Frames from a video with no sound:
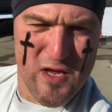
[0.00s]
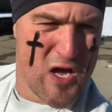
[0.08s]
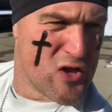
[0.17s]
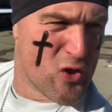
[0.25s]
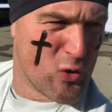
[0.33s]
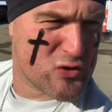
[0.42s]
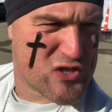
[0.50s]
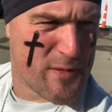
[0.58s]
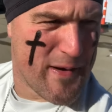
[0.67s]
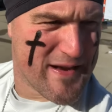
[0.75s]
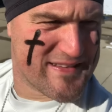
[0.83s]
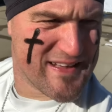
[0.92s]
Don't let somebody
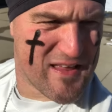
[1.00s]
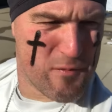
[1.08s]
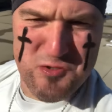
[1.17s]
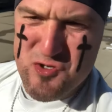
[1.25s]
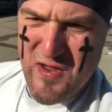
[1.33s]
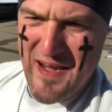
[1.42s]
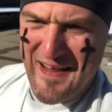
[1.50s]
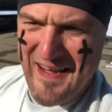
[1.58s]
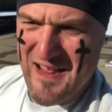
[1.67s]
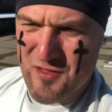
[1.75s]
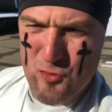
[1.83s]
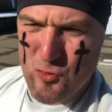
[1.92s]
dictate what you can and
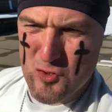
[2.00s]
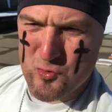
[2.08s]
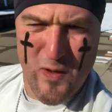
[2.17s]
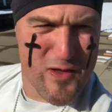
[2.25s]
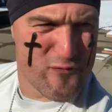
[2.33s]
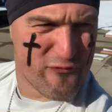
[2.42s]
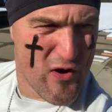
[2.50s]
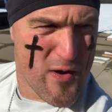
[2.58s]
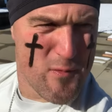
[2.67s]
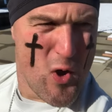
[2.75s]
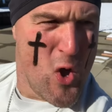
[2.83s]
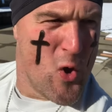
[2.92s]
cannot do, because where you from,
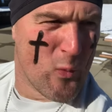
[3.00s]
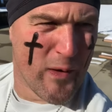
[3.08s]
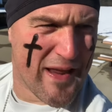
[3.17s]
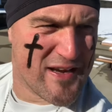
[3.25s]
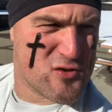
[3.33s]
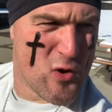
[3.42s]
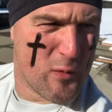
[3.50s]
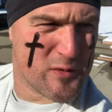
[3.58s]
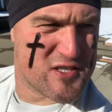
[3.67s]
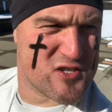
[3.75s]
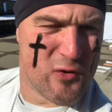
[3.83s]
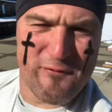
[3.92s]
what age you are, what you
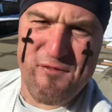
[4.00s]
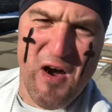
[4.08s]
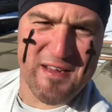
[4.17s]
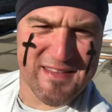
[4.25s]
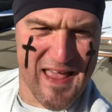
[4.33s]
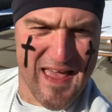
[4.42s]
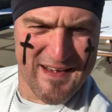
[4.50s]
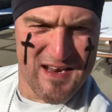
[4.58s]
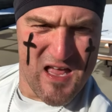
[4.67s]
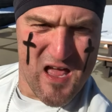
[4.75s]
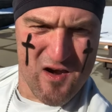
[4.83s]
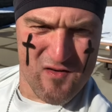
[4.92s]
doing. Fuck that,
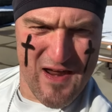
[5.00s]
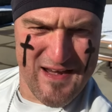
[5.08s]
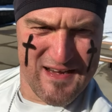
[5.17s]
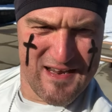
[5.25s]
all right?